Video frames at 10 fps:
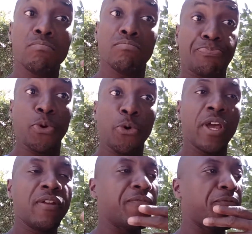
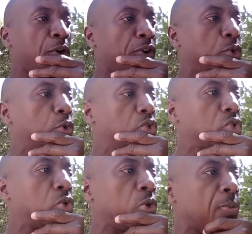prudent for you
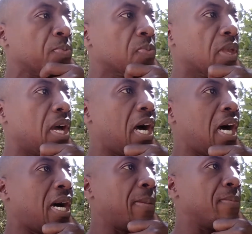to
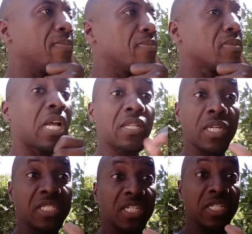not
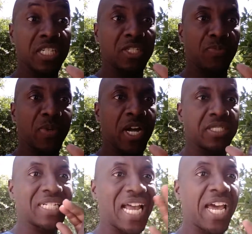consider these plants.
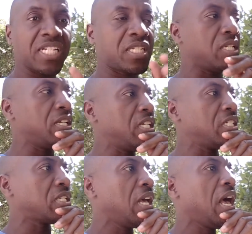That's hyacinth
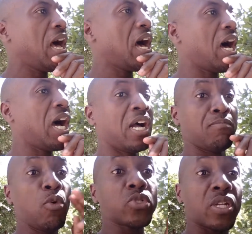lilies and
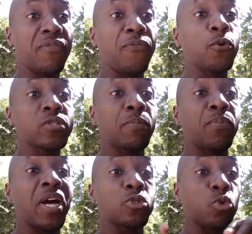most of the floating
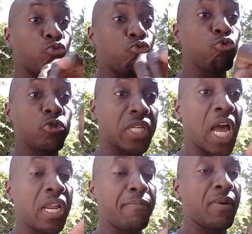plants with roots at
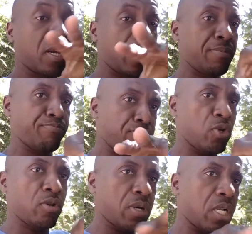the
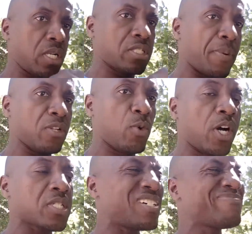on the top of the
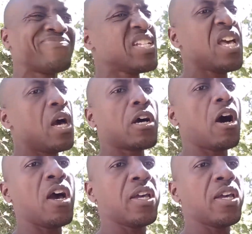water. Koi,